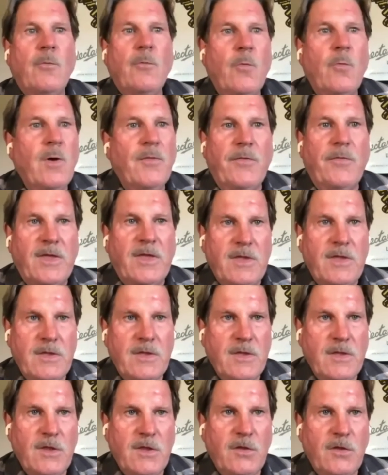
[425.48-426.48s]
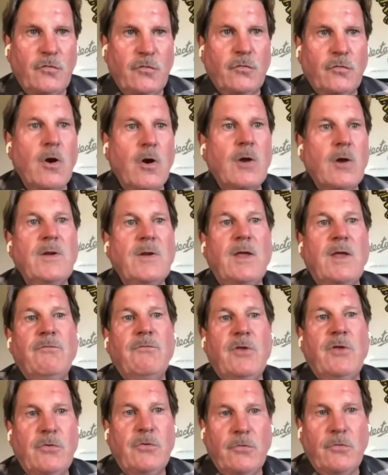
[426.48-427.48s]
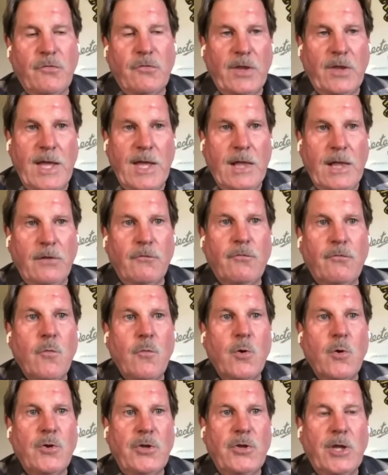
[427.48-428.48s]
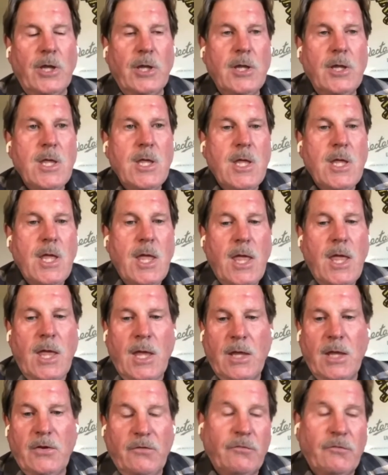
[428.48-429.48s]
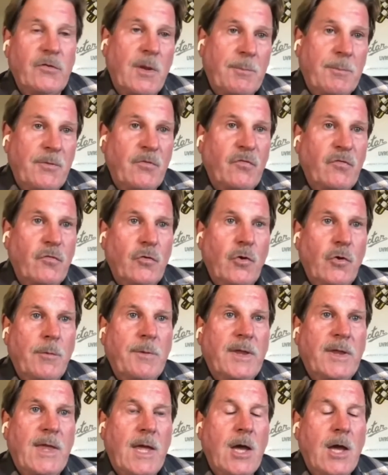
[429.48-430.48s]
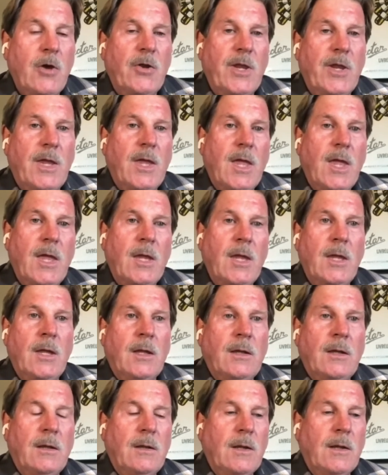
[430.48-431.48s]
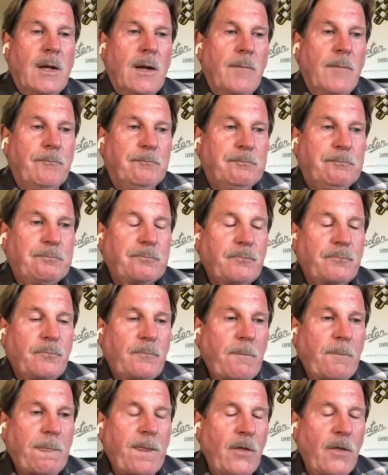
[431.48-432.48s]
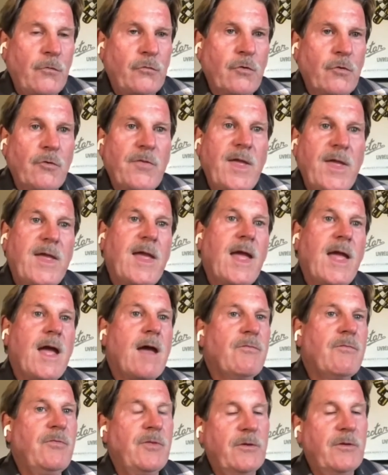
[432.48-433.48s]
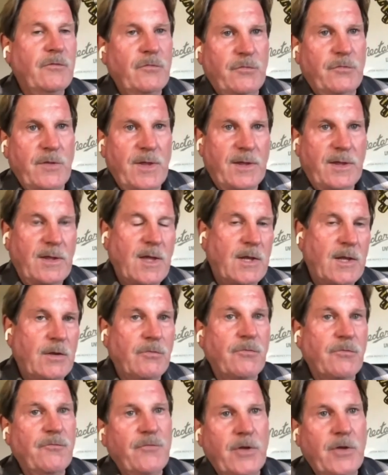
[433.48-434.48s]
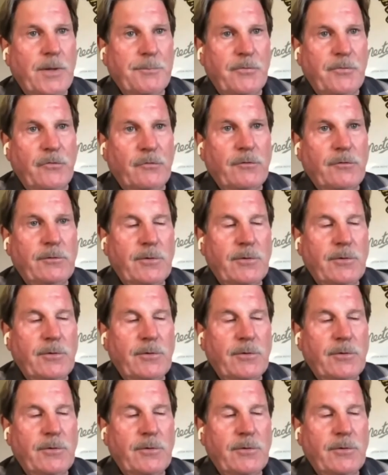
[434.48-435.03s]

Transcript: of one of the key Chardonnay vineyards in California, and it was up in Sonoma County, and so they kind of developed this